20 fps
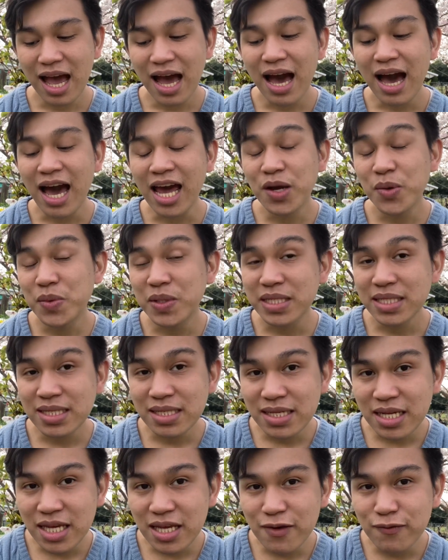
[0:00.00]
I
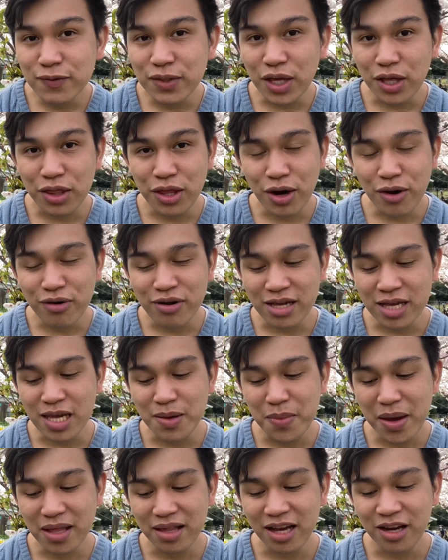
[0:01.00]
received their
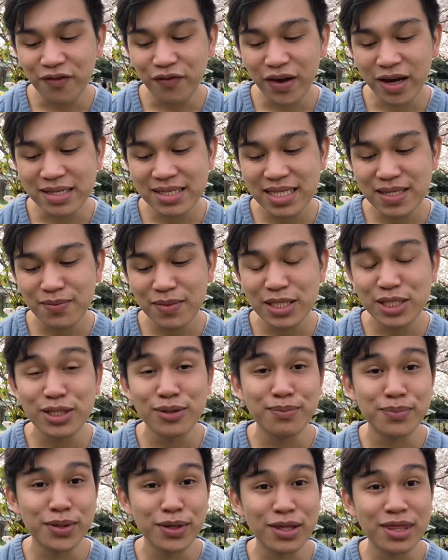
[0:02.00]
email advising me to book